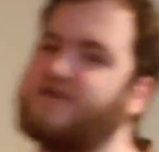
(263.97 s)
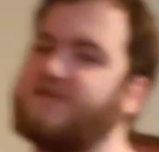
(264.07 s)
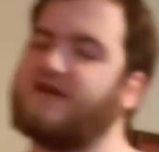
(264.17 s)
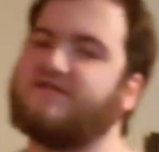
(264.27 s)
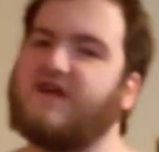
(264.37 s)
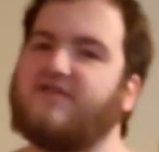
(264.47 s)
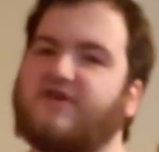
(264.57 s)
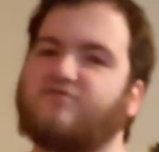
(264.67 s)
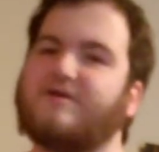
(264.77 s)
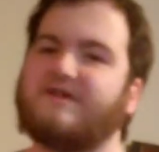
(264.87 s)
because
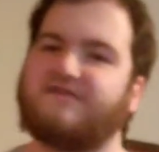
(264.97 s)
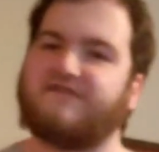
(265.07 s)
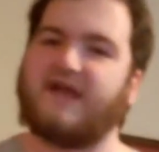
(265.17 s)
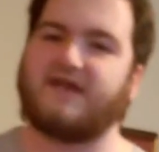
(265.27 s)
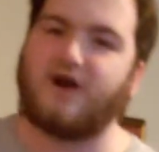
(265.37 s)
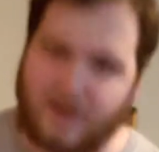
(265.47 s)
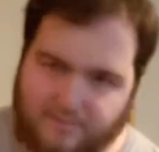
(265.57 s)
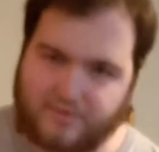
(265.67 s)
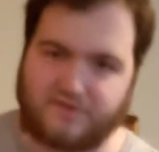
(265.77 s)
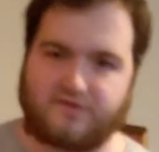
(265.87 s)
they really set it
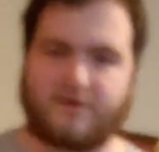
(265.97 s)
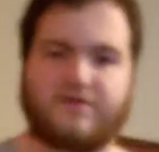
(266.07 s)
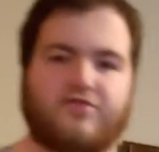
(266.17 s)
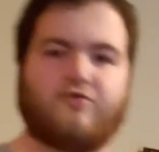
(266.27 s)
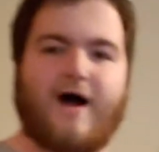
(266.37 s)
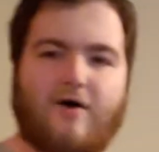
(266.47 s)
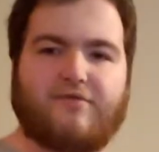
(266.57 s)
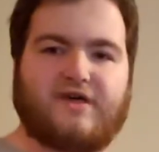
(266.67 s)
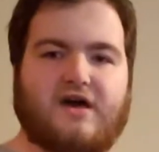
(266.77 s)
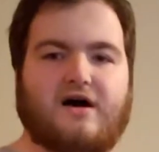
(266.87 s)
up sort of
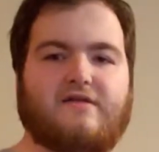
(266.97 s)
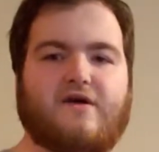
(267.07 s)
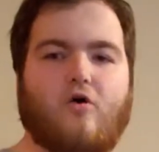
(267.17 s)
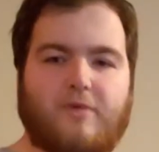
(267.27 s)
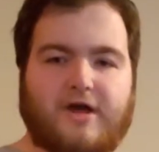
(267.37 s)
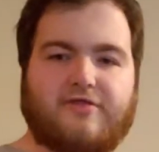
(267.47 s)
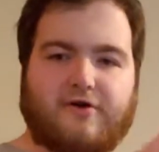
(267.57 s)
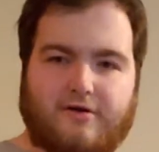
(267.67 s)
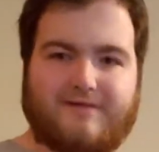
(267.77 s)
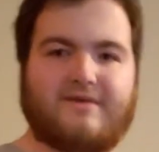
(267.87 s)
throughout the opening
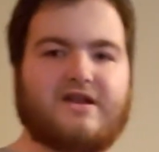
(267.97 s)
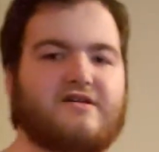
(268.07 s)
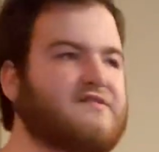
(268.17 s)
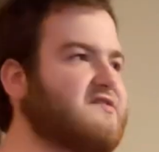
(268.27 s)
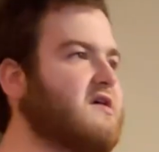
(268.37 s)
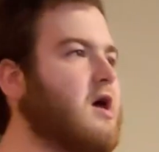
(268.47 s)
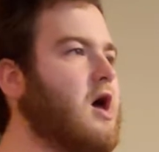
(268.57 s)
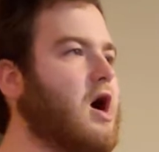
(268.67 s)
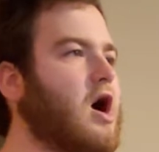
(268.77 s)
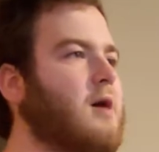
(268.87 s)
30 minutes.
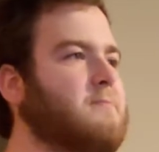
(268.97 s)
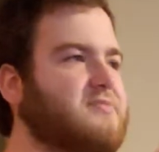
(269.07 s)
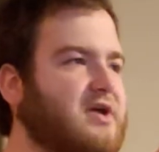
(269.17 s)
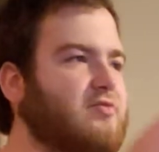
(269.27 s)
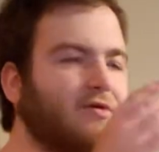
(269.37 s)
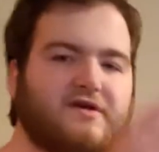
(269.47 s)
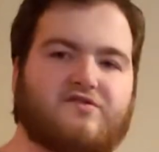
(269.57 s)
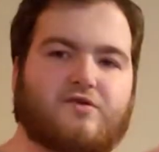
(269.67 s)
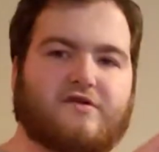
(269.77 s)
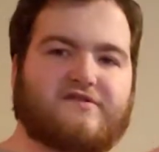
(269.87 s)
They really
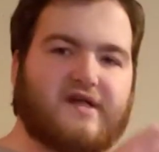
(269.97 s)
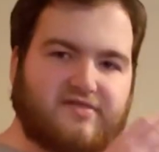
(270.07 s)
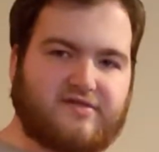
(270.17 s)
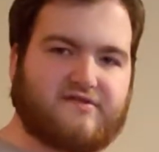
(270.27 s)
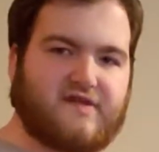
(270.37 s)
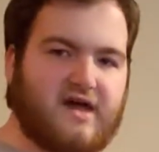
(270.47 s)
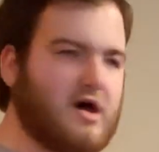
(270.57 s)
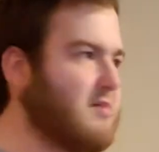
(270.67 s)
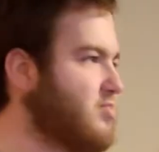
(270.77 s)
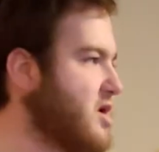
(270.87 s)
sort of set
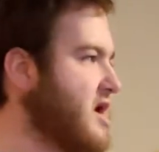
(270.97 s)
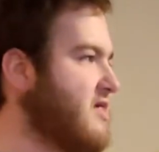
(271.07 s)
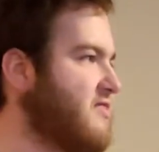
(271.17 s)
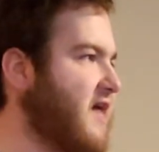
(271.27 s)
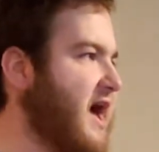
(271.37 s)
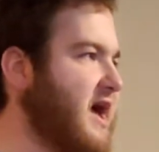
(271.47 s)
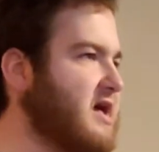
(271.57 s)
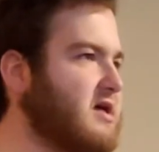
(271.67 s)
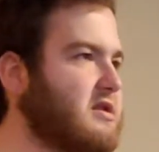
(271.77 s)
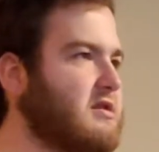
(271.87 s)
up
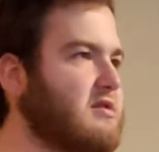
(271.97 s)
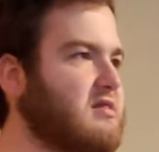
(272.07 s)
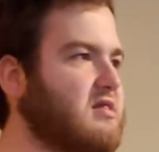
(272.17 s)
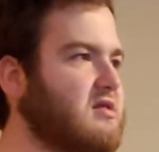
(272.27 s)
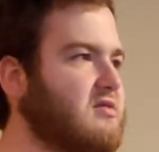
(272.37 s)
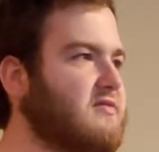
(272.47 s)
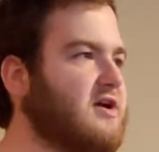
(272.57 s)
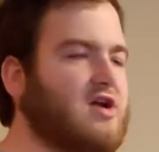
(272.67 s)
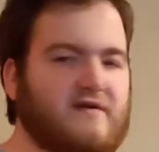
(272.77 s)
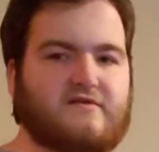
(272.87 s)
that the
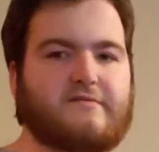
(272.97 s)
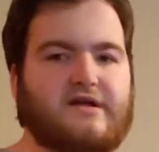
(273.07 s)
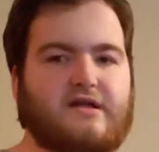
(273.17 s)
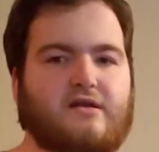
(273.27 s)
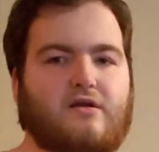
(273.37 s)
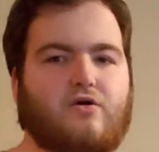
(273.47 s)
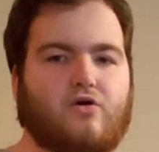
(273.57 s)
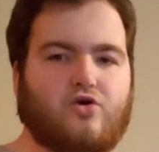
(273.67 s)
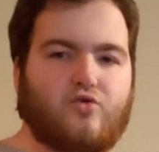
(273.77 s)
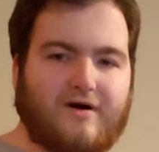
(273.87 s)
government
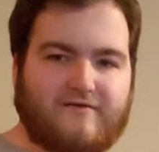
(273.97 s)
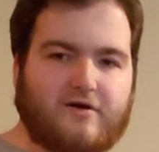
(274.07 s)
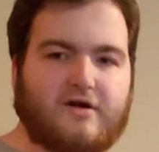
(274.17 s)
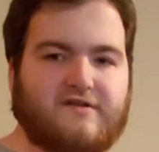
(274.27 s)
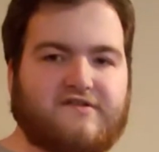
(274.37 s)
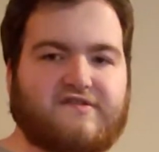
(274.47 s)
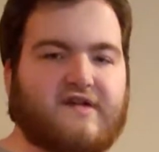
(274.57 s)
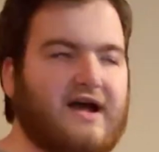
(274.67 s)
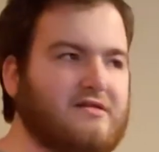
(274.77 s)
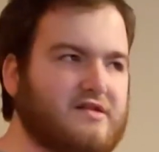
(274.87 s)
or whoever is
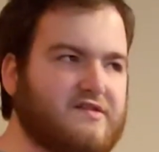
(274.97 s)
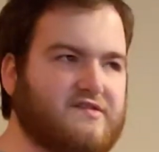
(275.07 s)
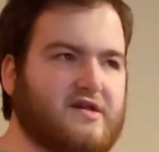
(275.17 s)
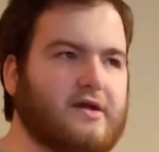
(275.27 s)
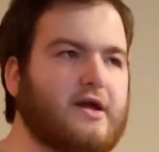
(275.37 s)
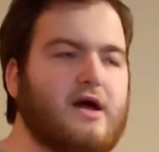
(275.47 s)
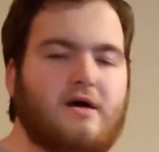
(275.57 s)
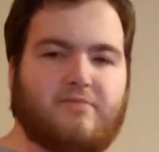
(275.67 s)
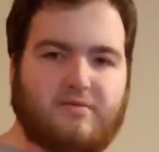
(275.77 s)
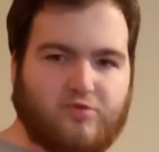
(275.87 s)
silencing
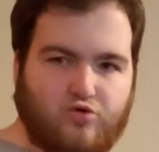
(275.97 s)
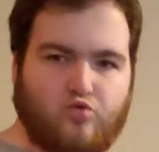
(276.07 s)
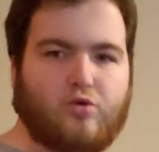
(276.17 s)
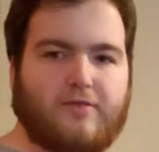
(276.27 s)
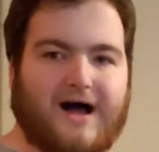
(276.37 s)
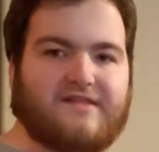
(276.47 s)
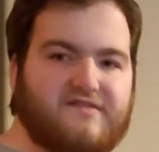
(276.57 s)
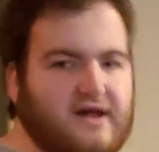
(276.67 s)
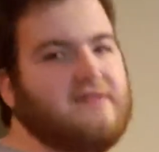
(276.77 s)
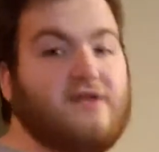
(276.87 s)
people who will not
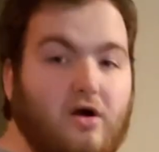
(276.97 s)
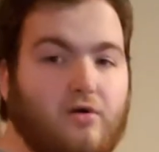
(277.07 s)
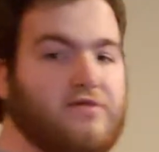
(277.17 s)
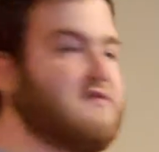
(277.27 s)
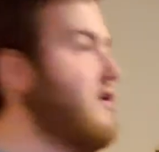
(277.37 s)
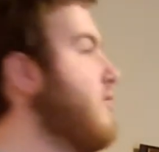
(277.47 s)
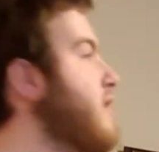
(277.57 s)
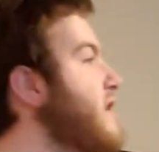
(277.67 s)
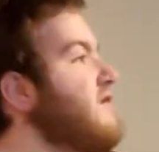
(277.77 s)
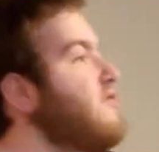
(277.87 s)
sign the oath.
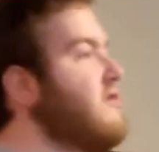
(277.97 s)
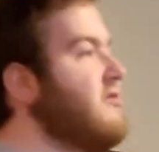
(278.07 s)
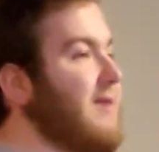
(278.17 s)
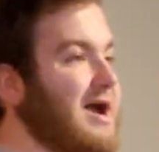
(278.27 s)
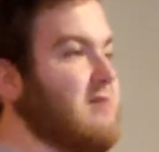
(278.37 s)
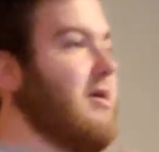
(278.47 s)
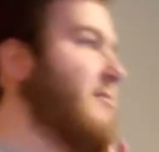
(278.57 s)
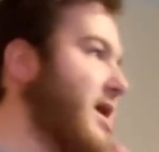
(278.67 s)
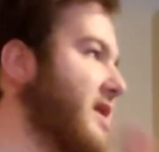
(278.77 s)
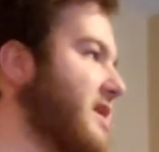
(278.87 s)
So, sort of in the back of my
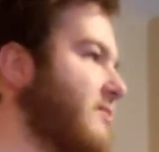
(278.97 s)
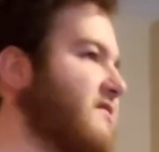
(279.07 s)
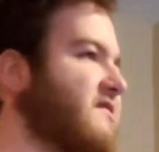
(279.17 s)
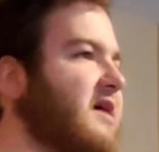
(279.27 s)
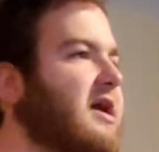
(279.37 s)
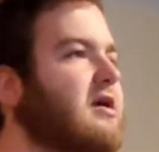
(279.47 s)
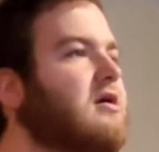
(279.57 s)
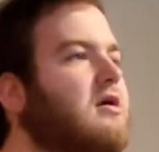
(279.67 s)
mind, I was like,